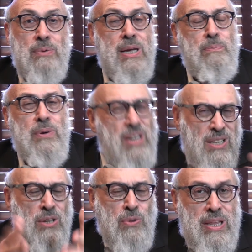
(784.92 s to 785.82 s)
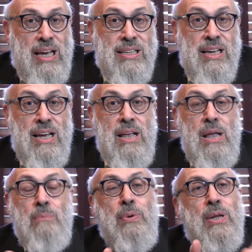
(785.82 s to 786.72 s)
Kippur. He knew that,
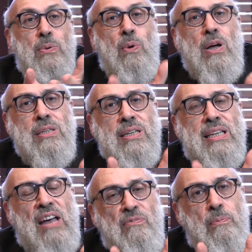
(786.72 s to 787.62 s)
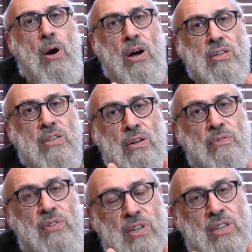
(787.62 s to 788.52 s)
but he wanted to have part
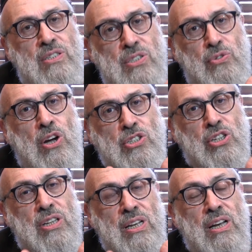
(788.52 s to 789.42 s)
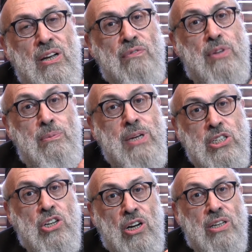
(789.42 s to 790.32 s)
of the construction of the
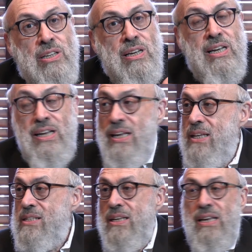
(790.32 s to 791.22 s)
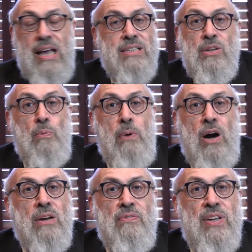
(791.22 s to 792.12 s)
Mishkan. He had no
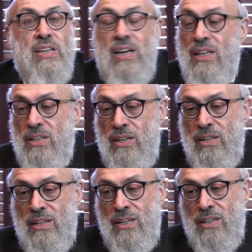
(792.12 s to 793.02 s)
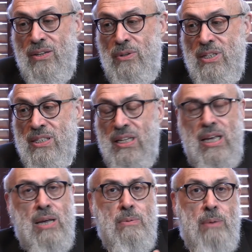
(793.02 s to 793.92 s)
part of it. The
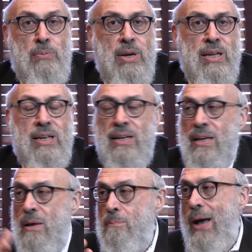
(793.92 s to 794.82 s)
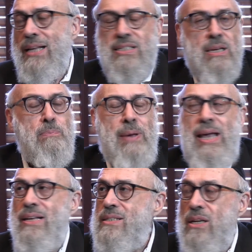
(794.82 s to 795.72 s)
Nesiim are bringing pots and
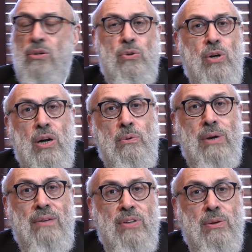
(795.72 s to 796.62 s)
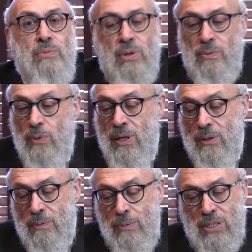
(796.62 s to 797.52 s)
pans and whatever they do,
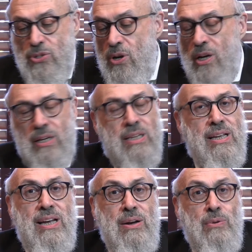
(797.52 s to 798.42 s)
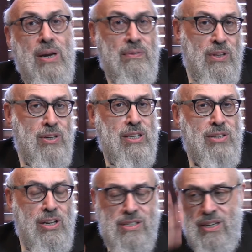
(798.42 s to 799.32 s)
mizrak and whatever. You look at
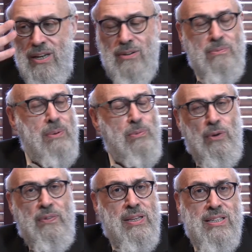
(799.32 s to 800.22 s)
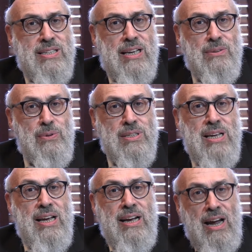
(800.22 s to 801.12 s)
Nasi, I remember offhand exactly what
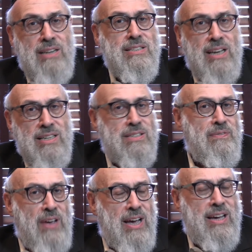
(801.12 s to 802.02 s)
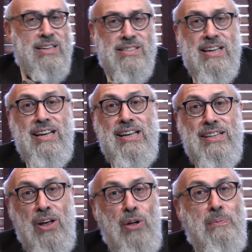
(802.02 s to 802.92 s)
Karas Kesef Achas.
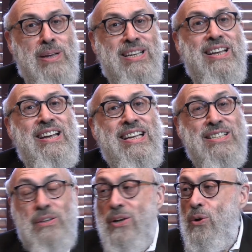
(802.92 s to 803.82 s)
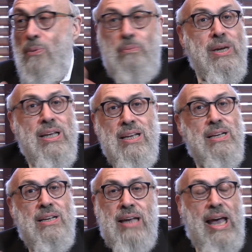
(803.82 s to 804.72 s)
So they're all
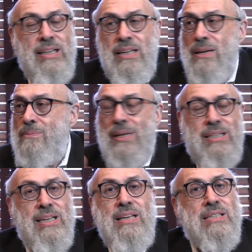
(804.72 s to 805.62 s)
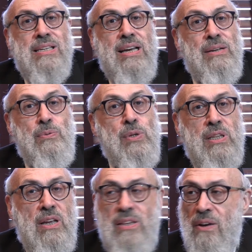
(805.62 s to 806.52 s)
bringing kalim and things where
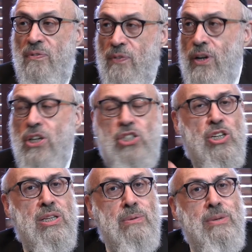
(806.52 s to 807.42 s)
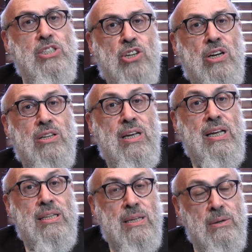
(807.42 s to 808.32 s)
they're furnishing the Mishkan.
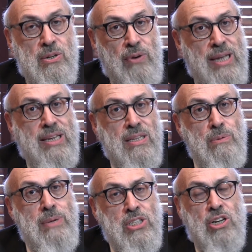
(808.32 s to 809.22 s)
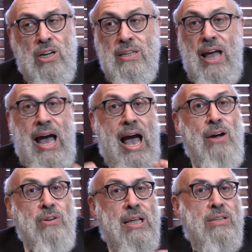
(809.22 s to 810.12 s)
They're creating the Mishkan.
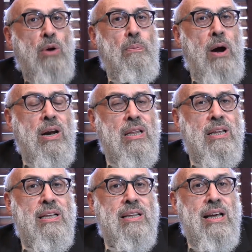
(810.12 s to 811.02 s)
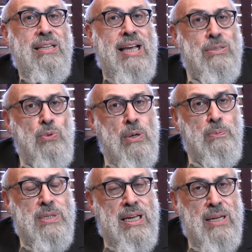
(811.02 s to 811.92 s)
Aaron had no part in it. That's what
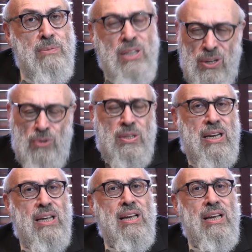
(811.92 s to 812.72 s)
upset him. He knew that